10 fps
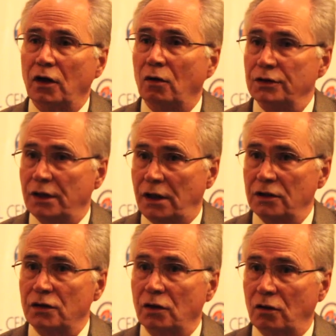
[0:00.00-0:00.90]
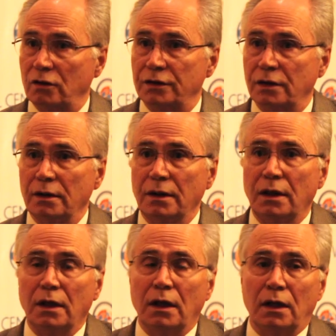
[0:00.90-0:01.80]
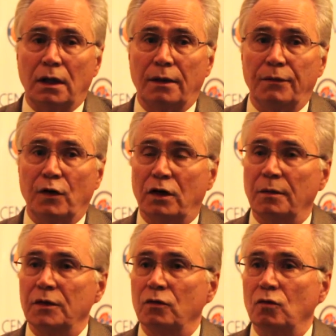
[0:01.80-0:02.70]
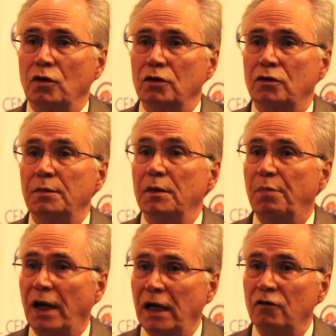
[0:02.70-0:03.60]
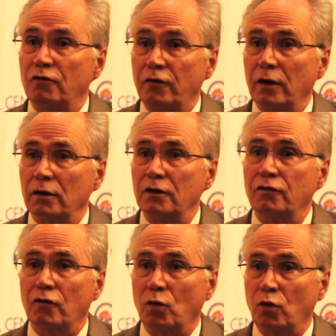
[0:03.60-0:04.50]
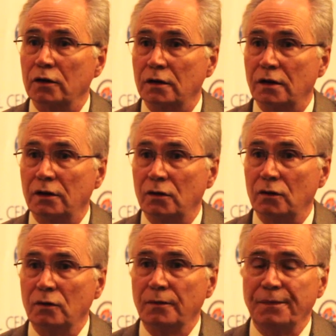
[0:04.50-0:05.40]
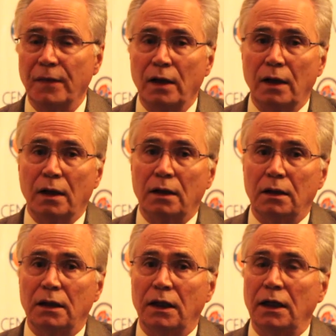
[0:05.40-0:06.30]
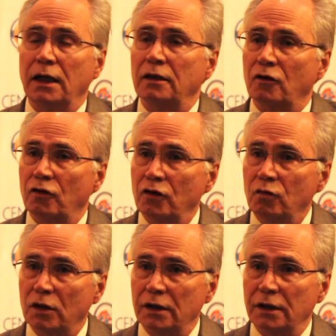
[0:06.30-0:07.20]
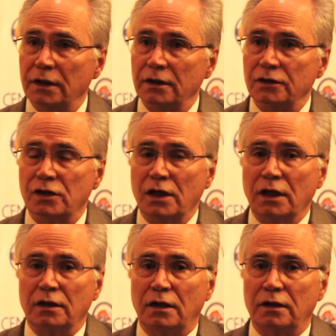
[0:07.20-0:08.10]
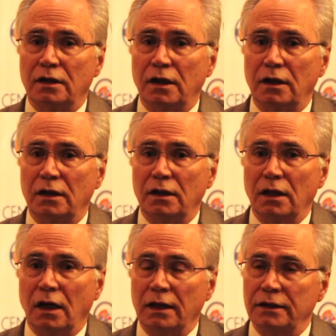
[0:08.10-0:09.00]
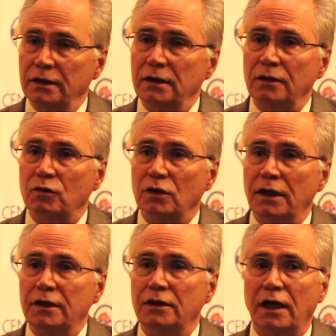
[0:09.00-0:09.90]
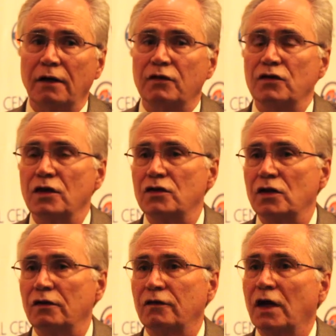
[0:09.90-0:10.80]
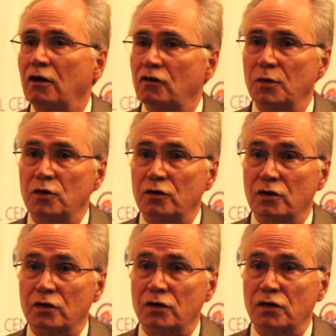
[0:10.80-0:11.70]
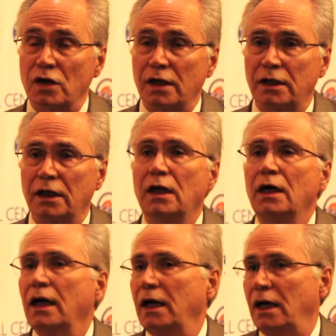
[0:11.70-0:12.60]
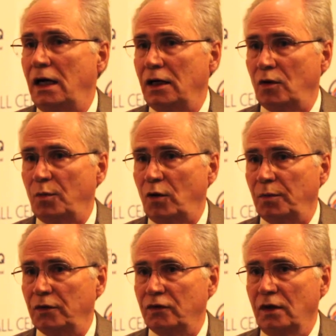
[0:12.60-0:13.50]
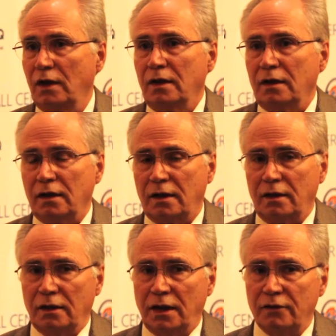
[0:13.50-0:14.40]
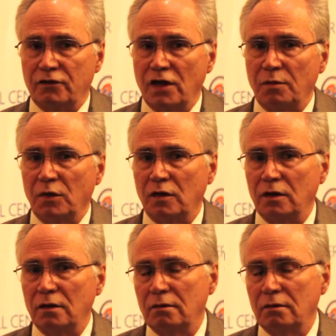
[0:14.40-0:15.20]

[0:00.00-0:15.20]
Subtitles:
always the case in a call center. They're coming to work to be paid fairly for the work that they do. And the third one is that they ideally would like to have a sense of contribution to society, a higher purpose, the kind of statement that